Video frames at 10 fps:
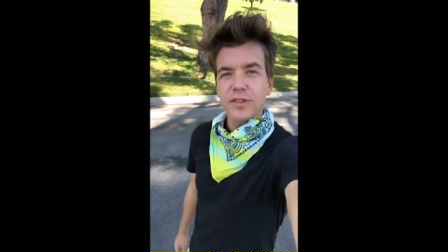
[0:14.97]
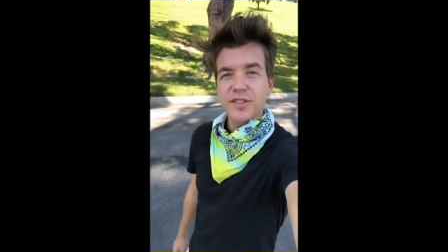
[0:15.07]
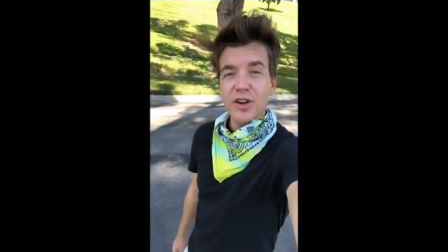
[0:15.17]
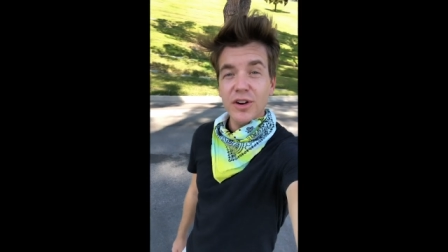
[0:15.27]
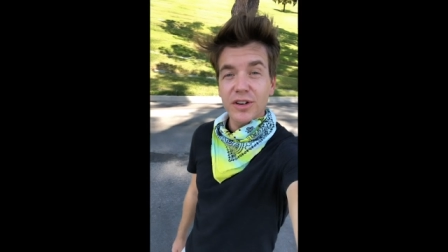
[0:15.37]

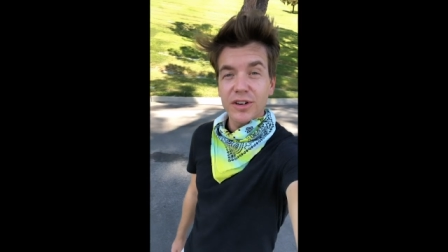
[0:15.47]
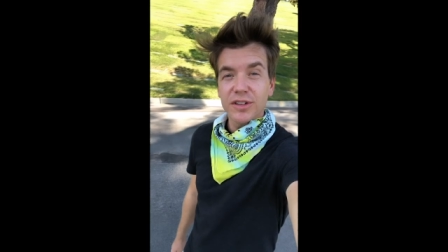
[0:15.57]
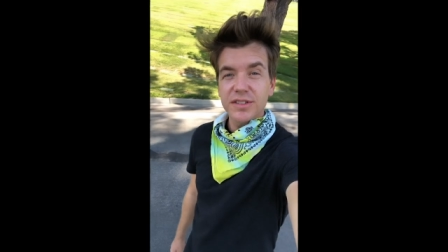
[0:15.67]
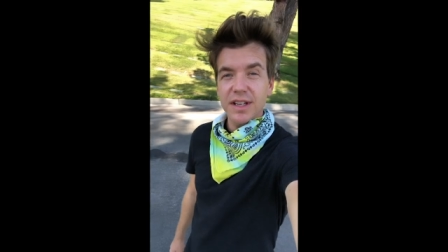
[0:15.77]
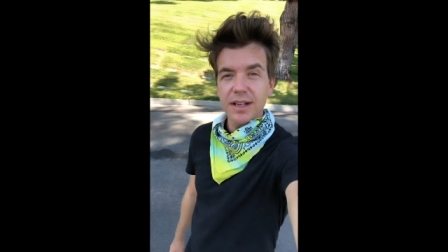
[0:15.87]

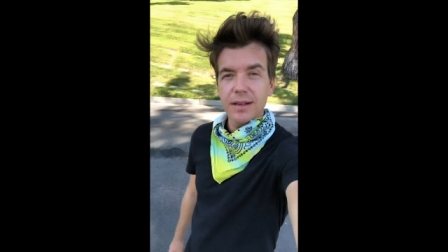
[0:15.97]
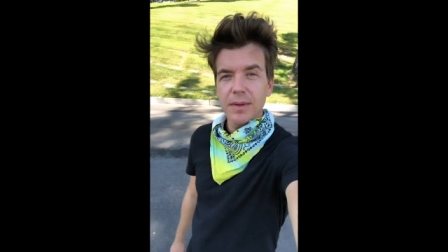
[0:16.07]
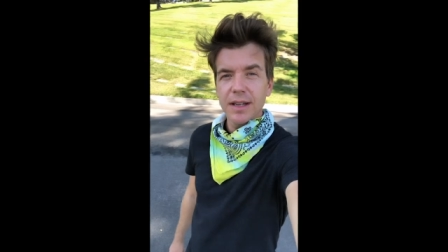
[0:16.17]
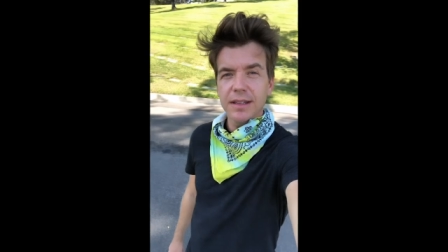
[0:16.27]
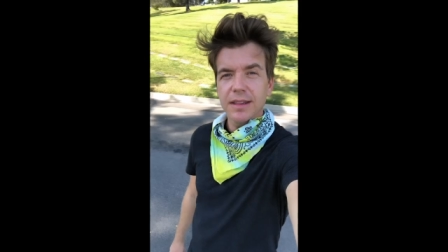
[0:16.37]
starters, I'm
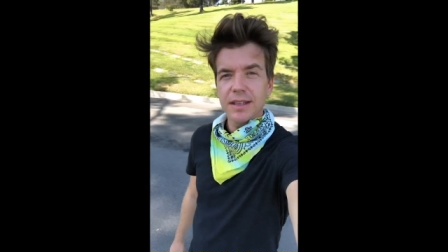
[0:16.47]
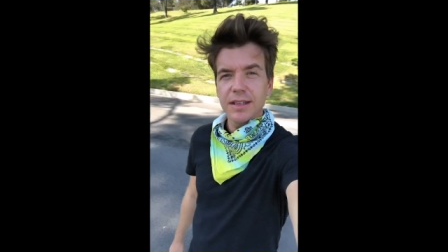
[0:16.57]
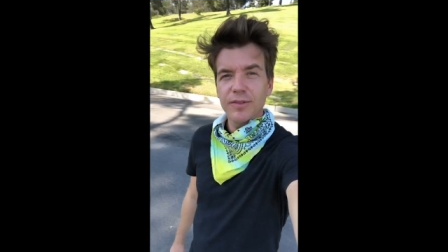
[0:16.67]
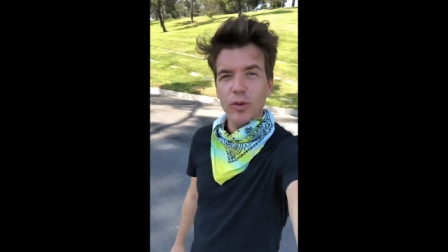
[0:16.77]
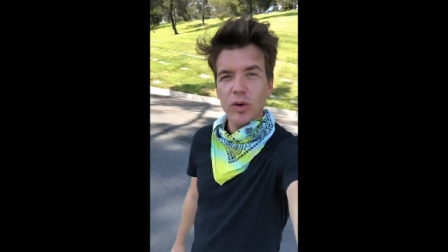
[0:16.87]
at
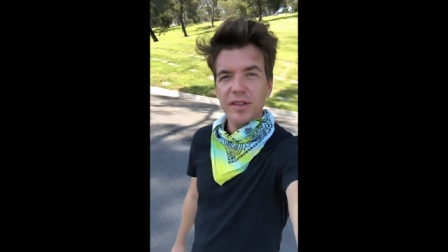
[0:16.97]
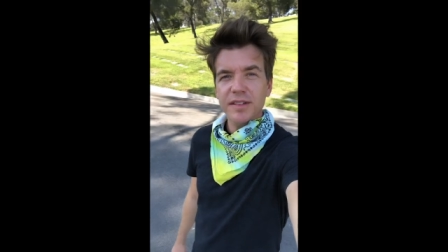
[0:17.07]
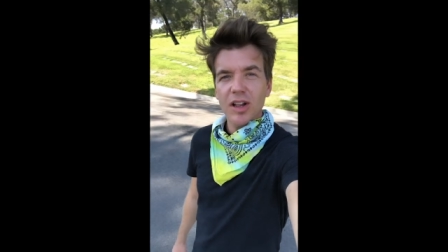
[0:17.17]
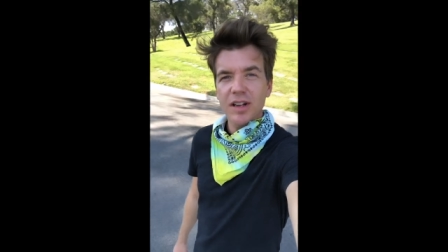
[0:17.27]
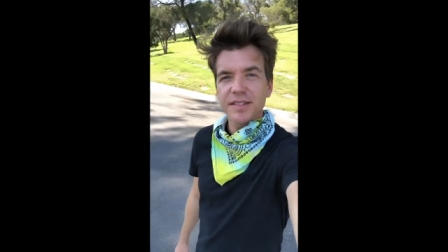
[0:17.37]
the
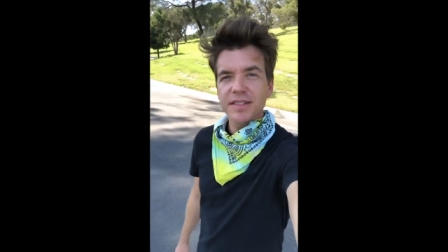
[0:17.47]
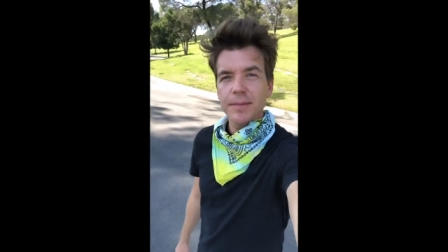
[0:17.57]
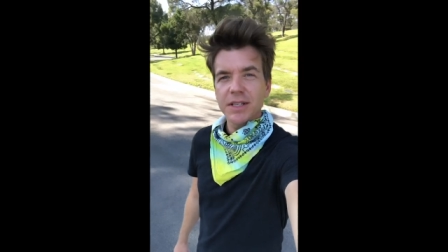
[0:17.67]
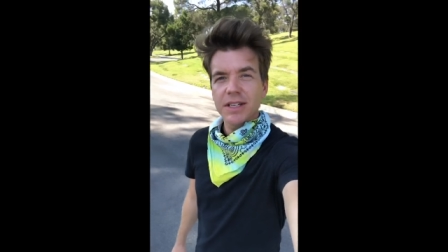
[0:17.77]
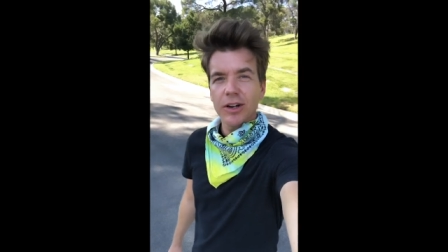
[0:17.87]
Forest Lawn
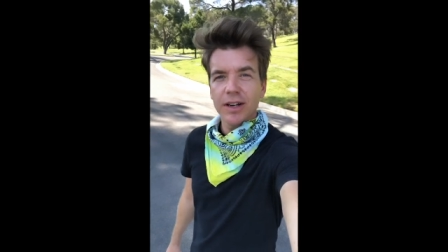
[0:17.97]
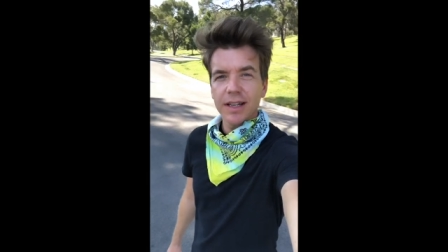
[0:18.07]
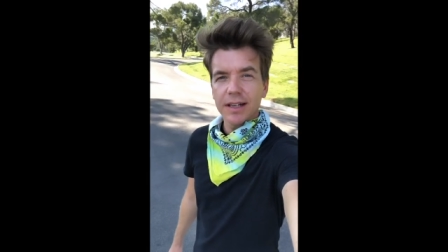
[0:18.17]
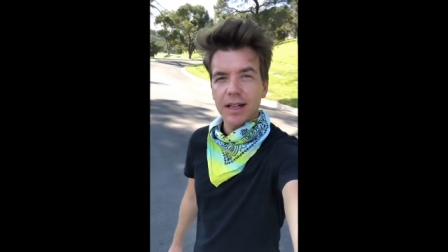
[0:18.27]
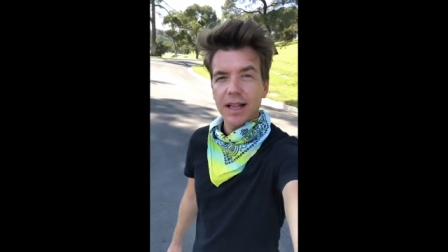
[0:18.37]
Cemetery
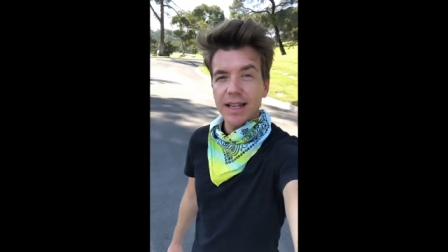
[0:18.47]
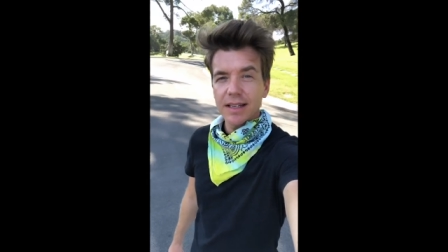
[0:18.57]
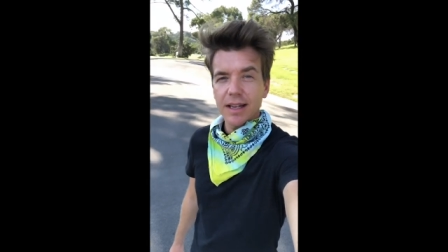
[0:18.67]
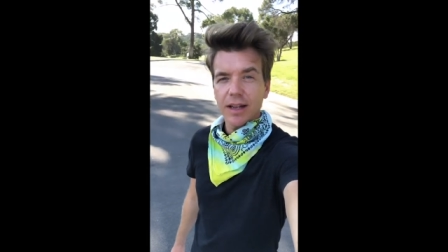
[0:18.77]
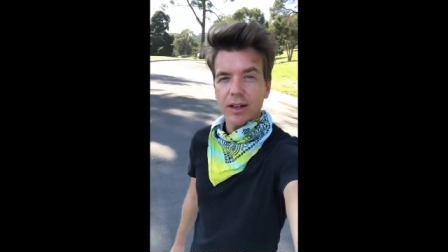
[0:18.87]
in
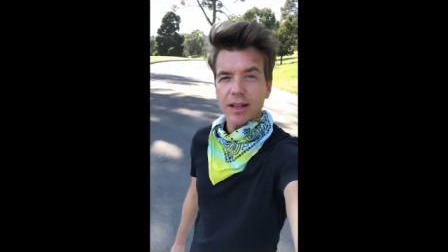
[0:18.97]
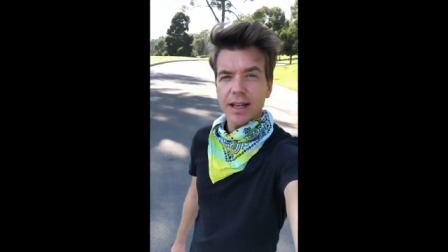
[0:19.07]
Glendale,